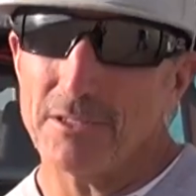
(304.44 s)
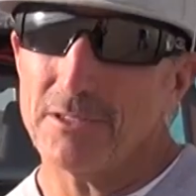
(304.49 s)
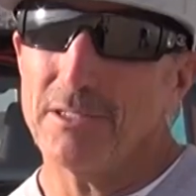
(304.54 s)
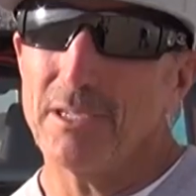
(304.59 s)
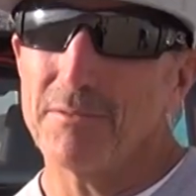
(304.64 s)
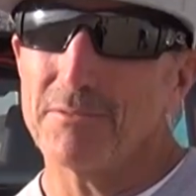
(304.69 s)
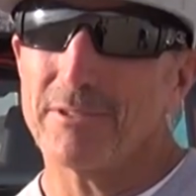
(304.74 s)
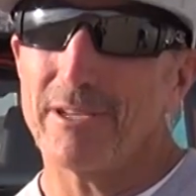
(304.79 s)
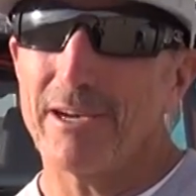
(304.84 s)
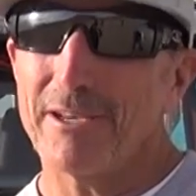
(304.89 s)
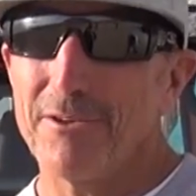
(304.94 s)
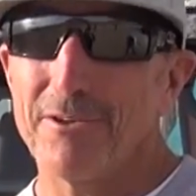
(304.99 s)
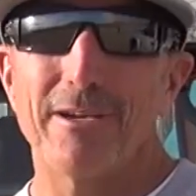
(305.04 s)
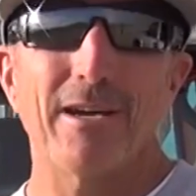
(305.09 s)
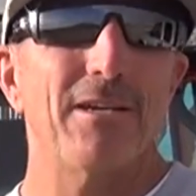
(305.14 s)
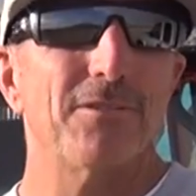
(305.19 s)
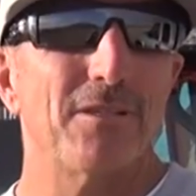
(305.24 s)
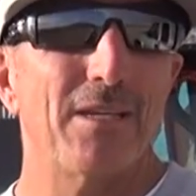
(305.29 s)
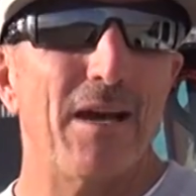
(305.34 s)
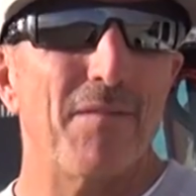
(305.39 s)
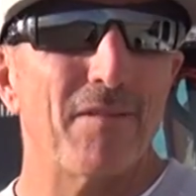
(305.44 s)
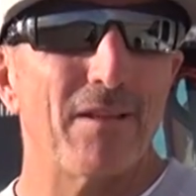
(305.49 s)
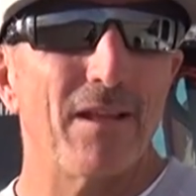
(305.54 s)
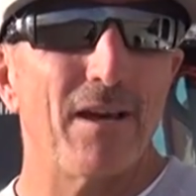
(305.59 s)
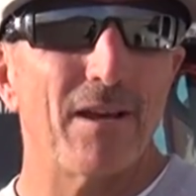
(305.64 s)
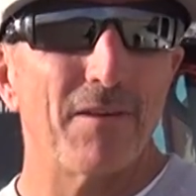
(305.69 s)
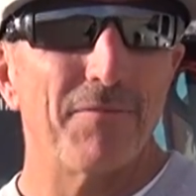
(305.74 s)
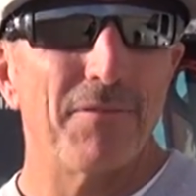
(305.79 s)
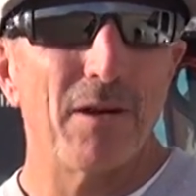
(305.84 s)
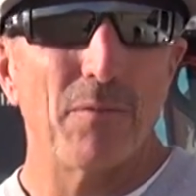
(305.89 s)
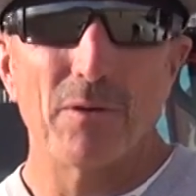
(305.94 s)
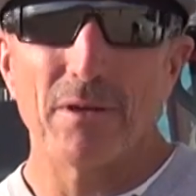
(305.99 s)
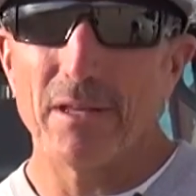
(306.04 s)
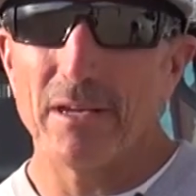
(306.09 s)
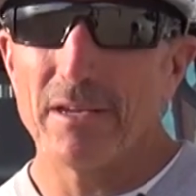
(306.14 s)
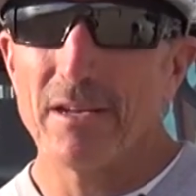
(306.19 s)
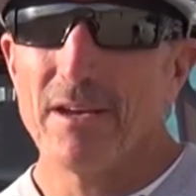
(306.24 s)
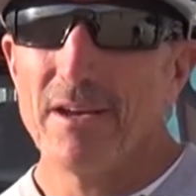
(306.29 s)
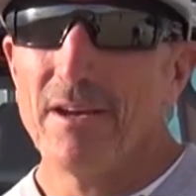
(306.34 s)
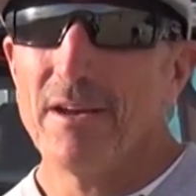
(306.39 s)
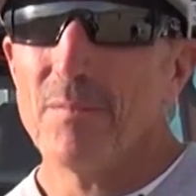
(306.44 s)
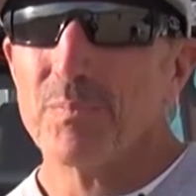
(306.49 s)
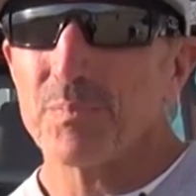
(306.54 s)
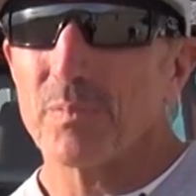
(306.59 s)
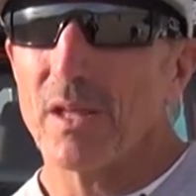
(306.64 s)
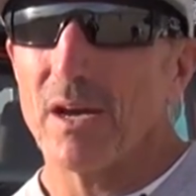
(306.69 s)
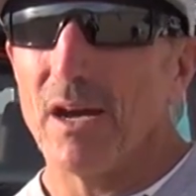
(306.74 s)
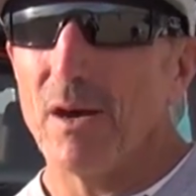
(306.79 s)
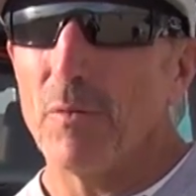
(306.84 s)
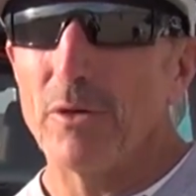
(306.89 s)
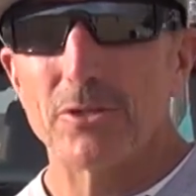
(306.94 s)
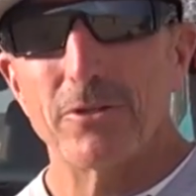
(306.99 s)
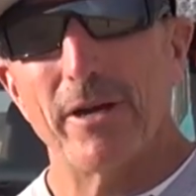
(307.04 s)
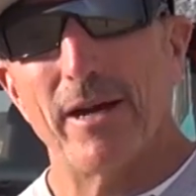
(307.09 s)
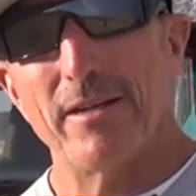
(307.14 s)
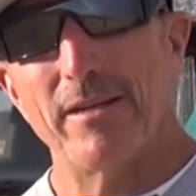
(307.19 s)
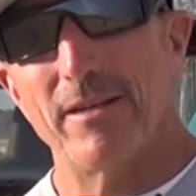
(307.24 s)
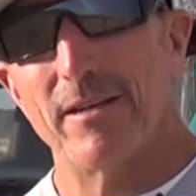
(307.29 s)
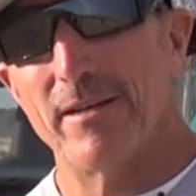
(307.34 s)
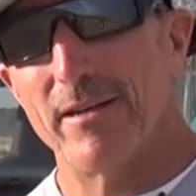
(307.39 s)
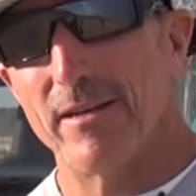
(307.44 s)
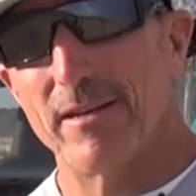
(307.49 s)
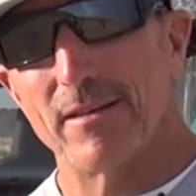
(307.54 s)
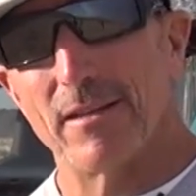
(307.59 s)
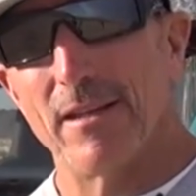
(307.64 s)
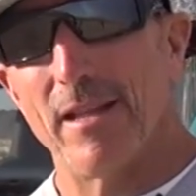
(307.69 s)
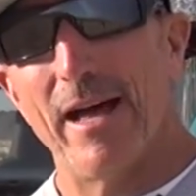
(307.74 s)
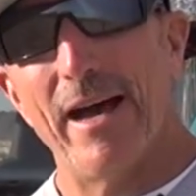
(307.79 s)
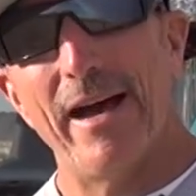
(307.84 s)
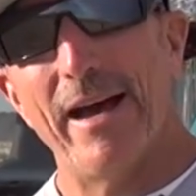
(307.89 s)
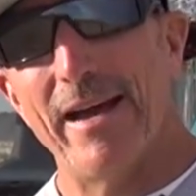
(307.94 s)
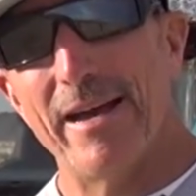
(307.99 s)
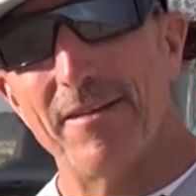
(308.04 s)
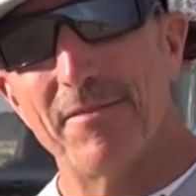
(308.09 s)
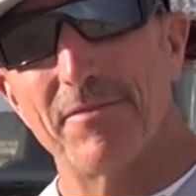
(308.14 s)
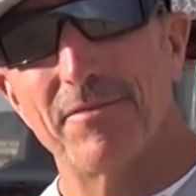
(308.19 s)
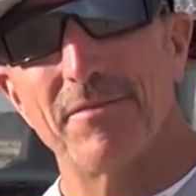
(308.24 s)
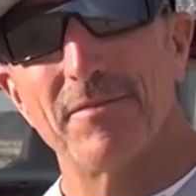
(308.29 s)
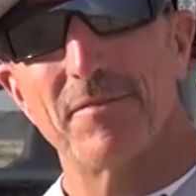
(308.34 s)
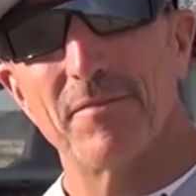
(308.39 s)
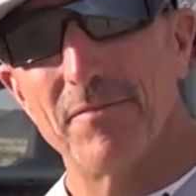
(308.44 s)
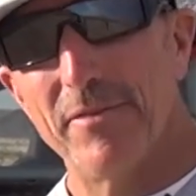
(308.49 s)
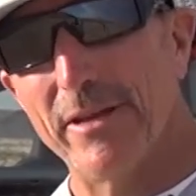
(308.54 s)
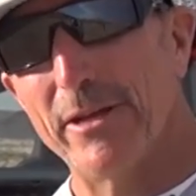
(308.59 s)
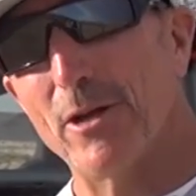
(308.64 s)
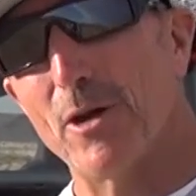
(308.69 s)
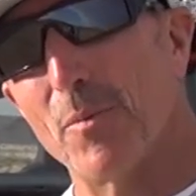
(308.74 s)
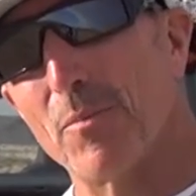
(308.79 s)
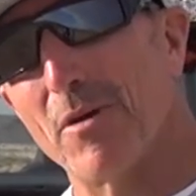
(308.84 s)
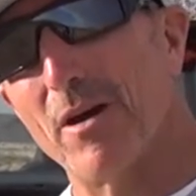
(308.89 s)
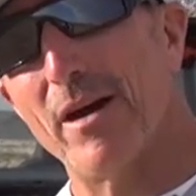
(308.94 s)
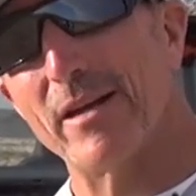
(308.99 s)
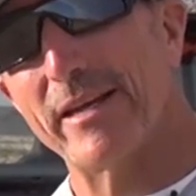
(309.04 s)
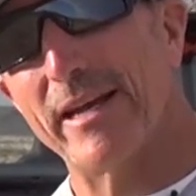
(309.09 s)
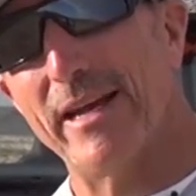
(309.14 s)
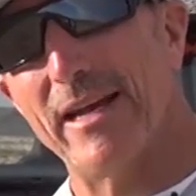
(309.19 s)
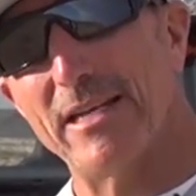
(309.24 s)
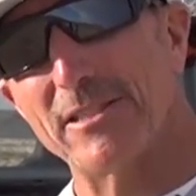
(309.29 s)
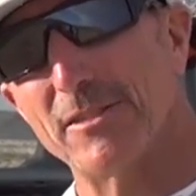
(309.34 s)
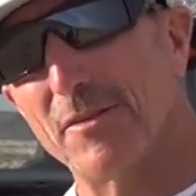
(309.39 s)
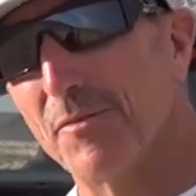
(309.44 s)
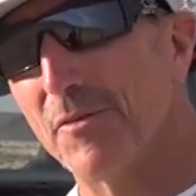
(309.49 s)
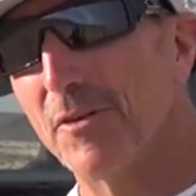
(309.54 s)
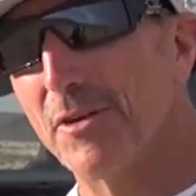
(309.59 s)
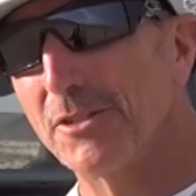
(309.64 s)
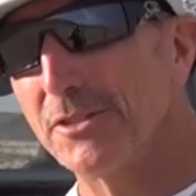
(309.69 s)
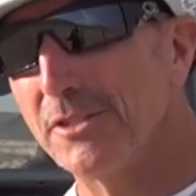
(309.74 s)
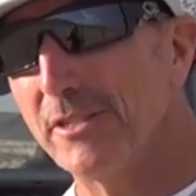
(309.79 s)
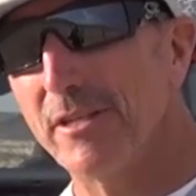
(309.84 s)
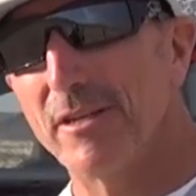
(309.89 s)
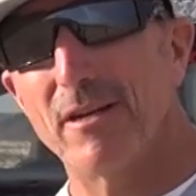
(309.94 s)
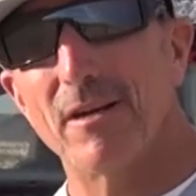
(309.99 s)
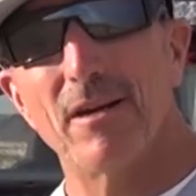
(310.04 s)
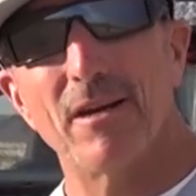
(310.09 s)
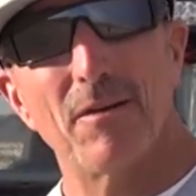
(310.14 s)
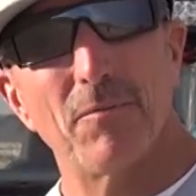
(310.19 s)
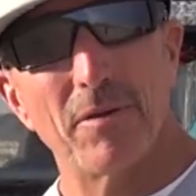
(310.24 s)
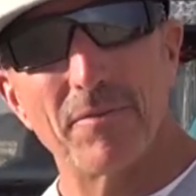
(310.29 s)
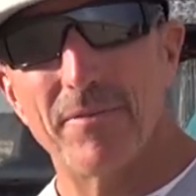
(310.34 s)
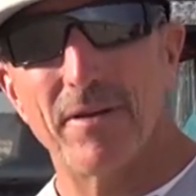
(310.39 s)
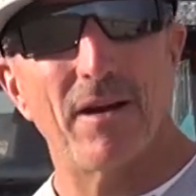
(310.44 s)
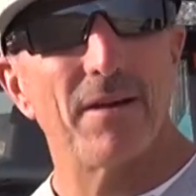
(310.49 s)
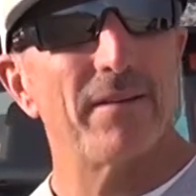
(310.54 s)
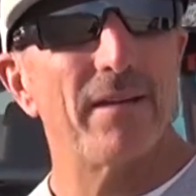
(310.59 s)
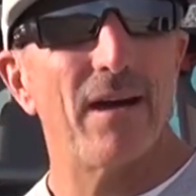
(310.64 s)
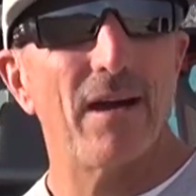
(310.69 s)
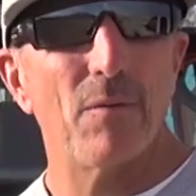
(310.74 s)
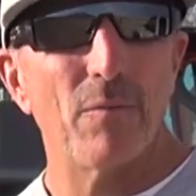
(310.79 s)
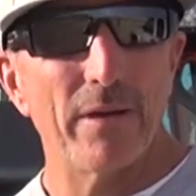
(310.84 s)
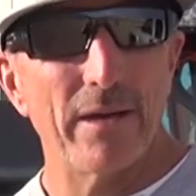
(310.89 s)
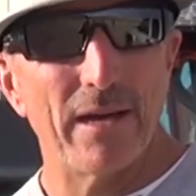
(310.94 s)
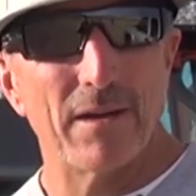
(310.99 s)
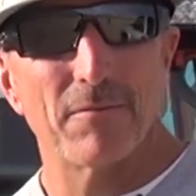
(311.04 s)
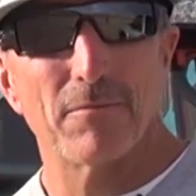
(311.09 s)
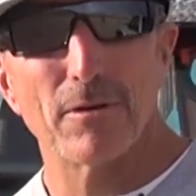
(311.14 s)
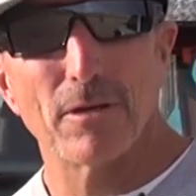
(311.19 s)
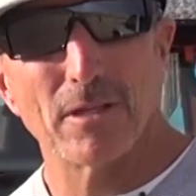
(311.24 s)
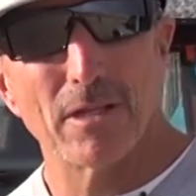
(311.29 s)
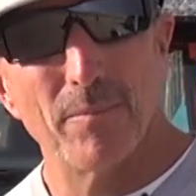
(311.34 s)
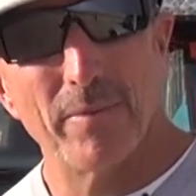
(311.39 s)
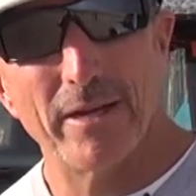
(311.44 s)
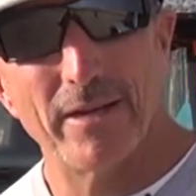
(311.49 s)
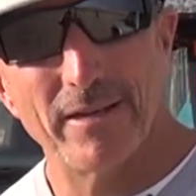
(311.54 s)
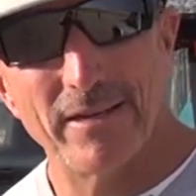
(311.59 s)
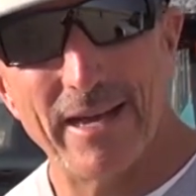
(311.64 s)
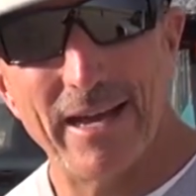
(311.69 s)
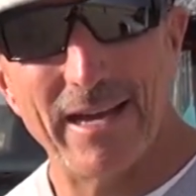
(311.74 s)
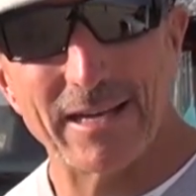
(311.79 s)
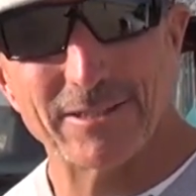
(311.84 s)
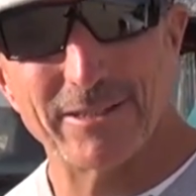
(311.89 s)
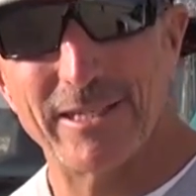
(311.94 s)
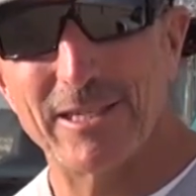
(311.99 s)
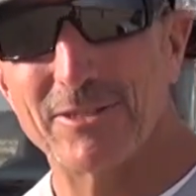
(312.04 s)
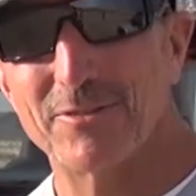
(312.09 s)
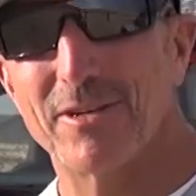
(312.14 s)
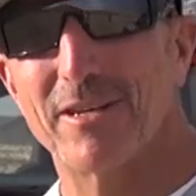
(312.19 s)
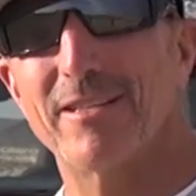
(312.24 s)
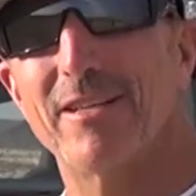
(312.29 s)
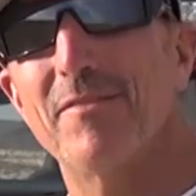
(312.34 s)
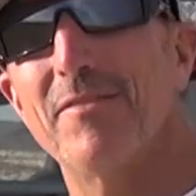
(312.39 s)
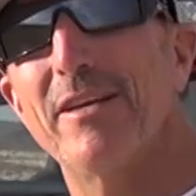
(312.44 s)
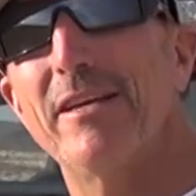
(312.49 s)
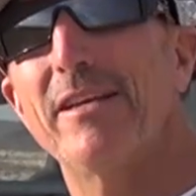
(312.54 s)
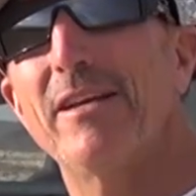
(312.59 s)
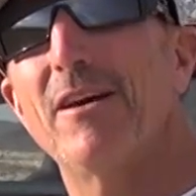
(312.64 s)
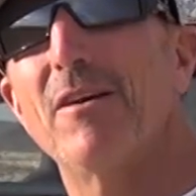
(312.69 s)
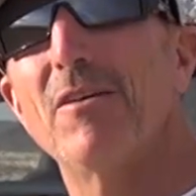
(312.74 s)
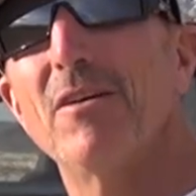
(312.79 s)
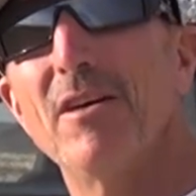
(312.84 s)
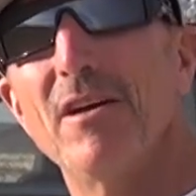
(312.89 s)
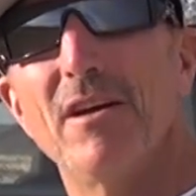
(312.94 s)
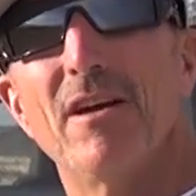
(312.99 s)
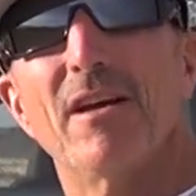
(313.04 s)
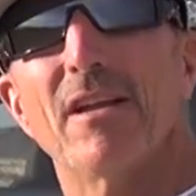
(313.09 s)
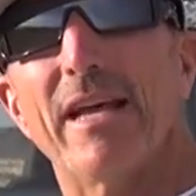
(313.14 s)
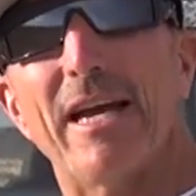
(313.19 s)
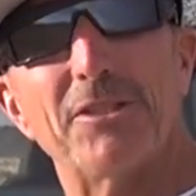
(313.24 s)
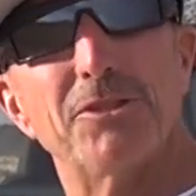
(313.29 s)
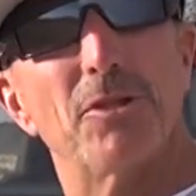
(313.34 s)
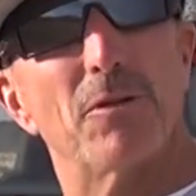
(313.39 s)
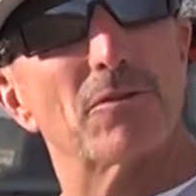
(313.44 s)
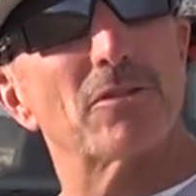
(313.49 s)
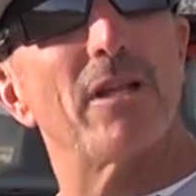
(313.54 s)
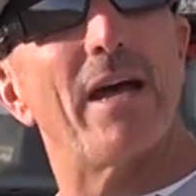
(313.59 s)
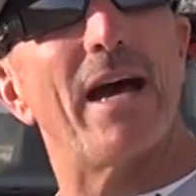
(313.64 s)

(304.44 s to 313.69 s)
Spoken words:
and it seems like you guys are having a lot of fun with it. We tried a live video broadcast the first year, and we found out we had real limited access on the video. Last year